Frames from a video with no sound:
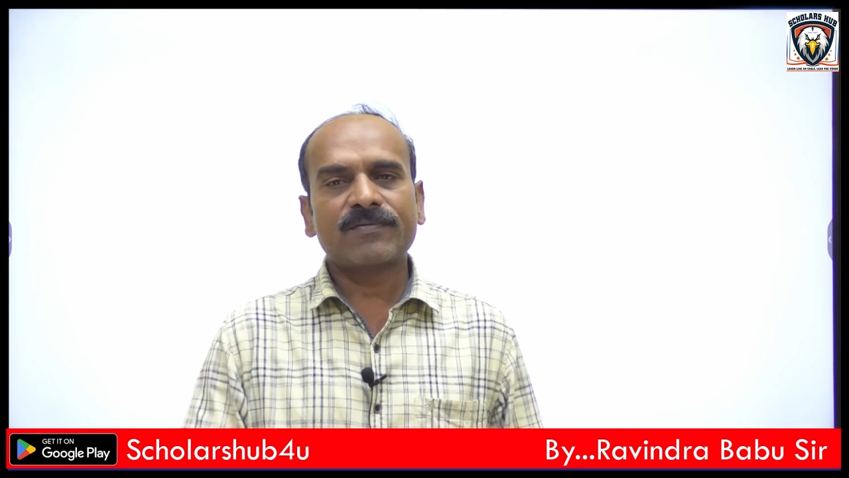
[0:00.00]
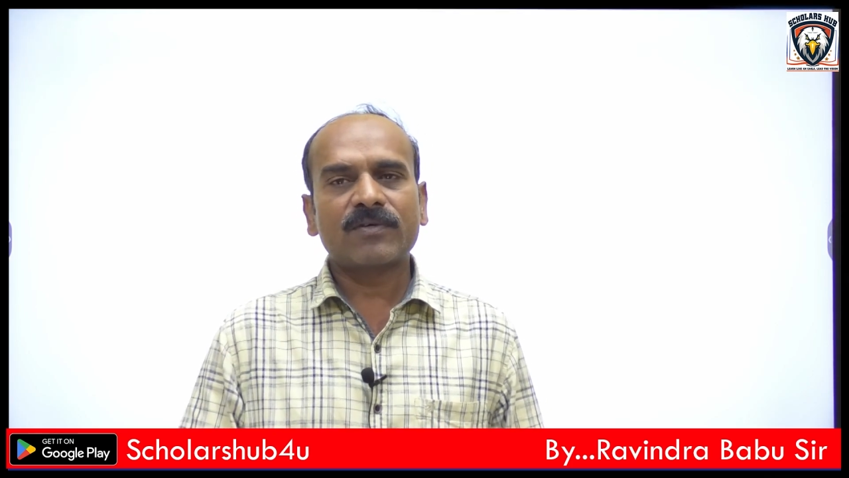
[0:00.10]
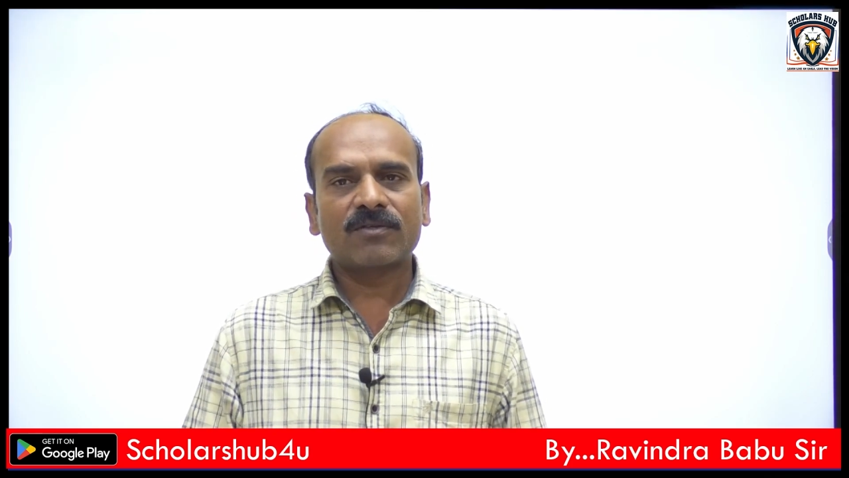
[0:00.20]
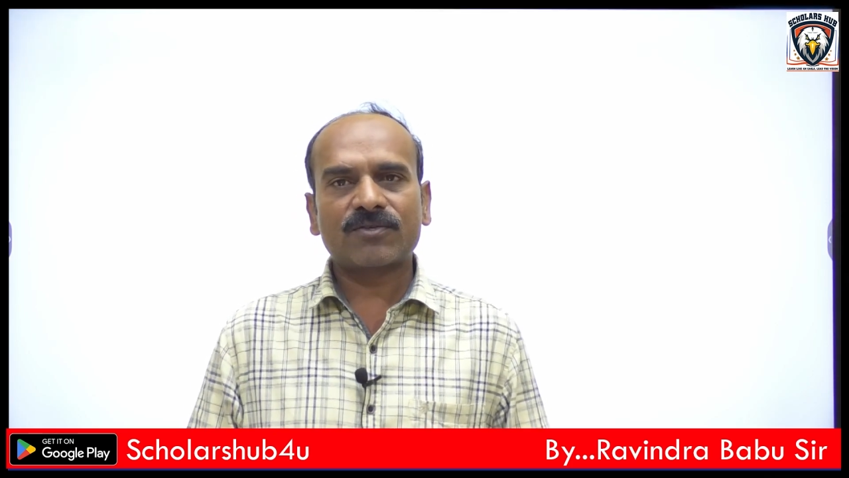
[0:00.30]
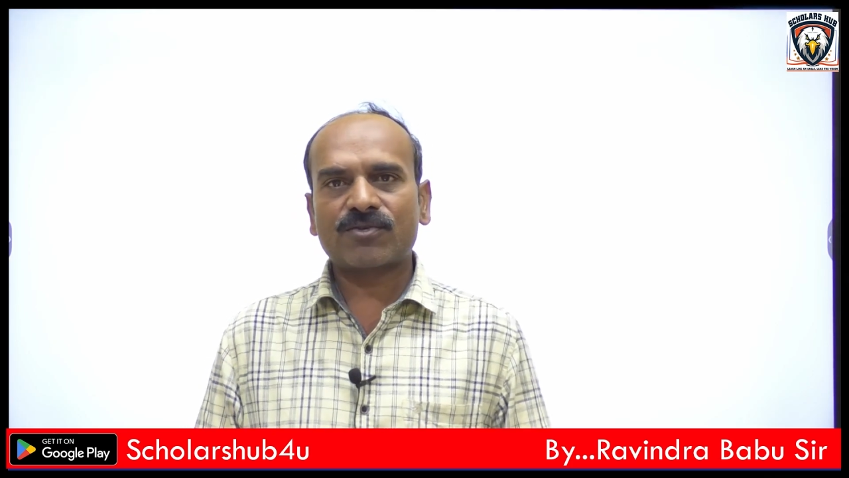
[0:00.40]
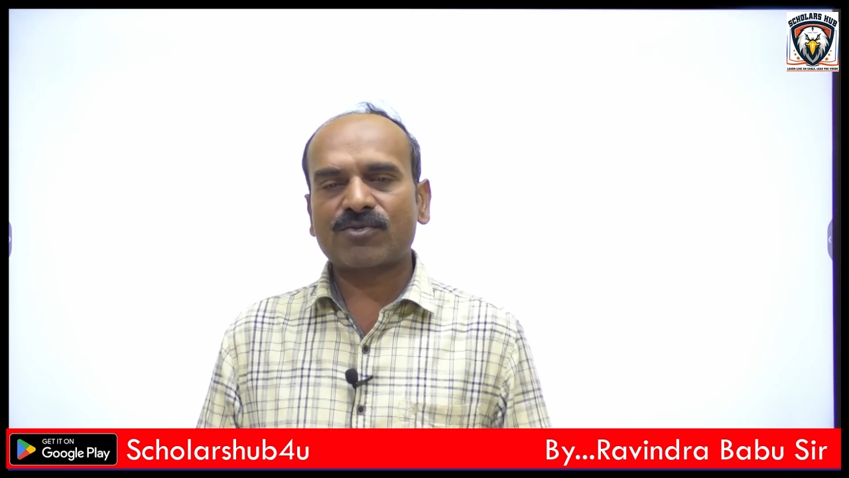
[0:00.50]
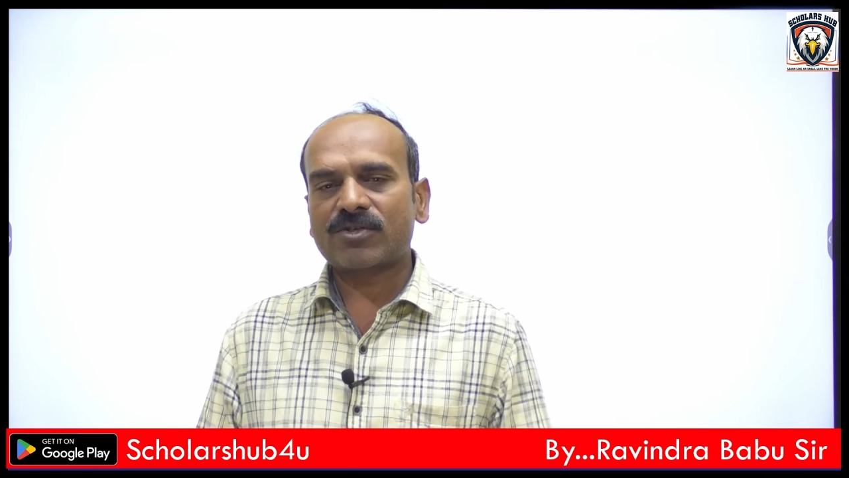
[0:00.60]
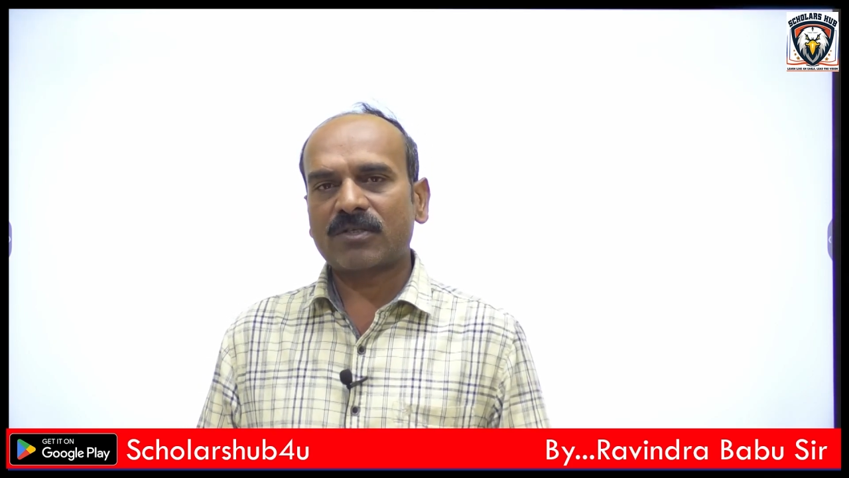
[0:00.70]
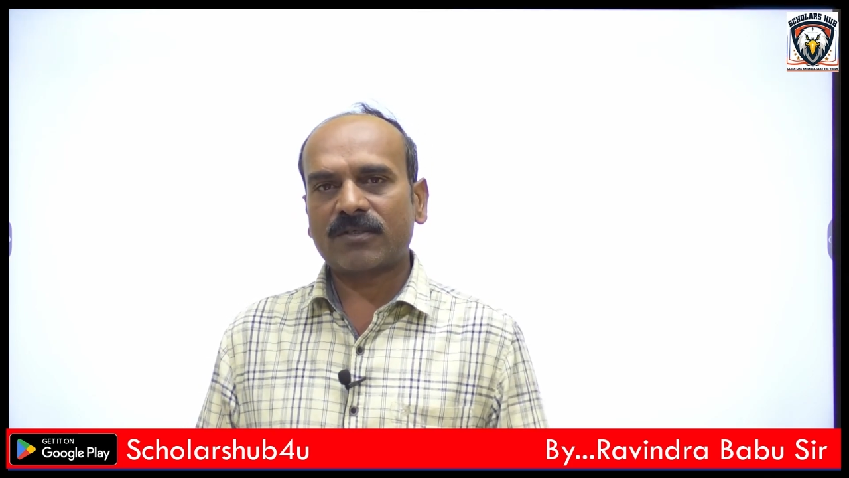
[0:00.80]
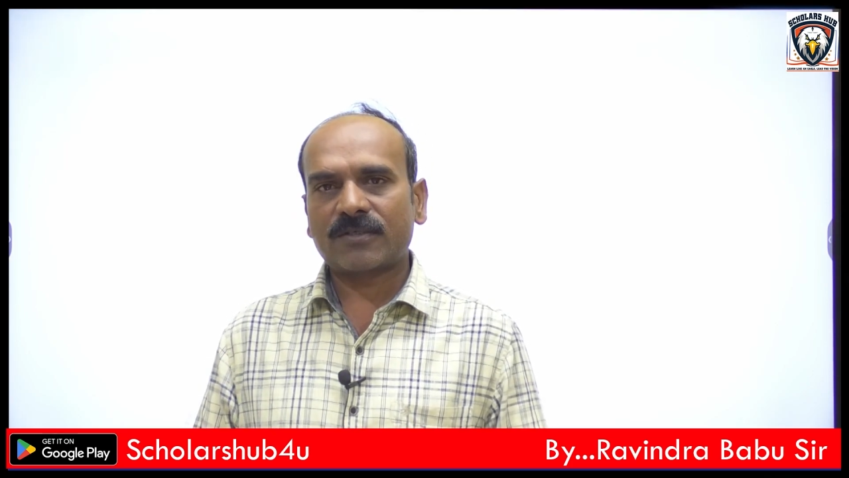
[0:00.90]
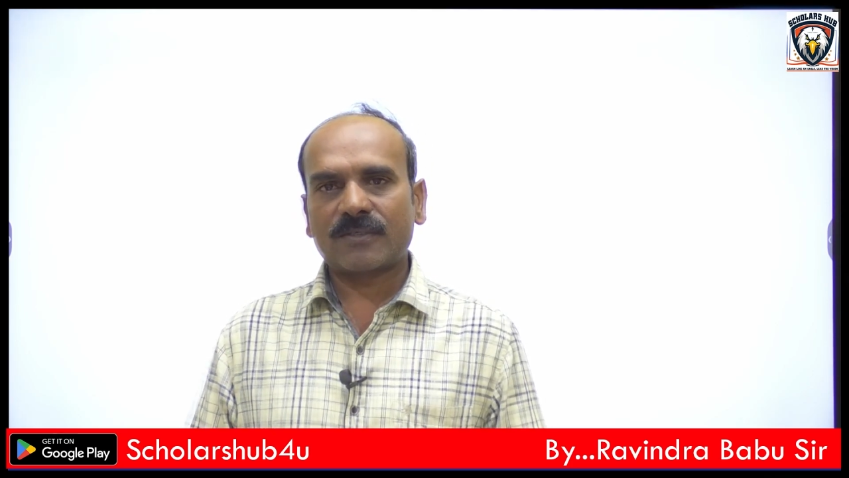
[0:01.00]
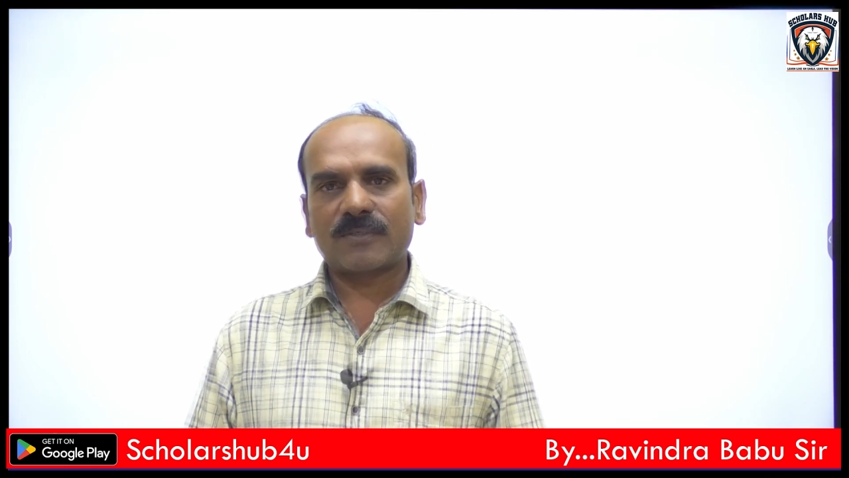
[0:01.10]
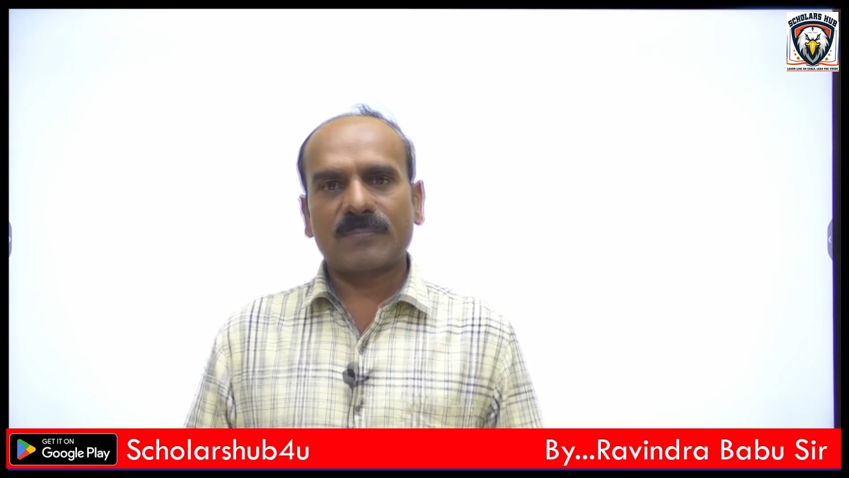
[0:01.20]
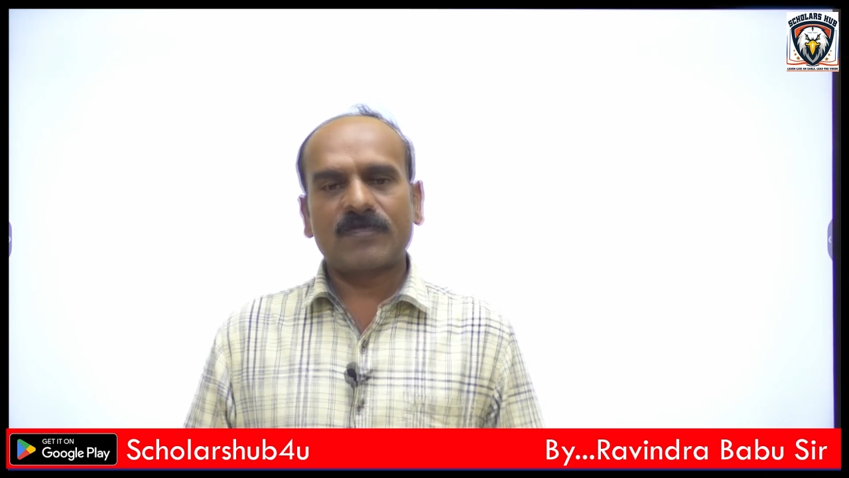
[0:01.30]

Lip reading: of constitutions.